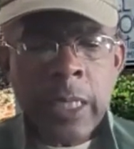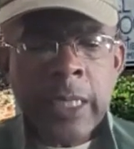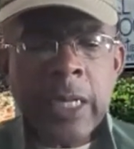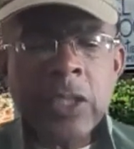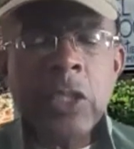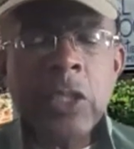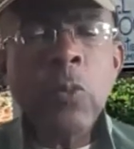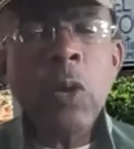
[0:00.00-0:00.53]

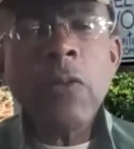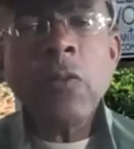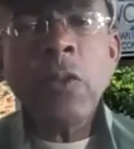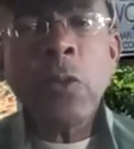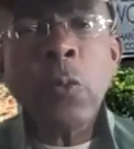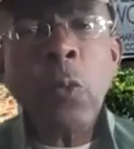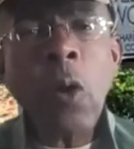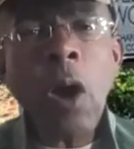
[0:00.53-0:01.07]
Now, she worked
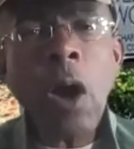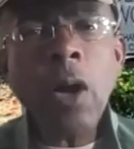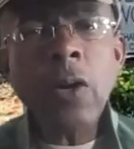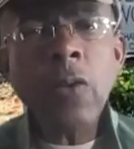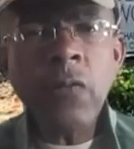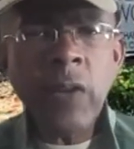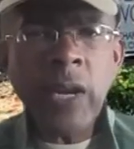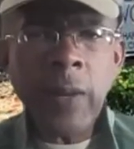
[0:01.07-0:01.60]
for the
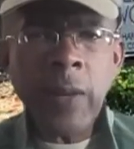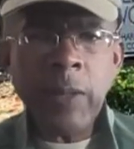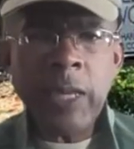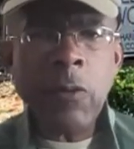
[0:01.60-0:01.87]
Walker family.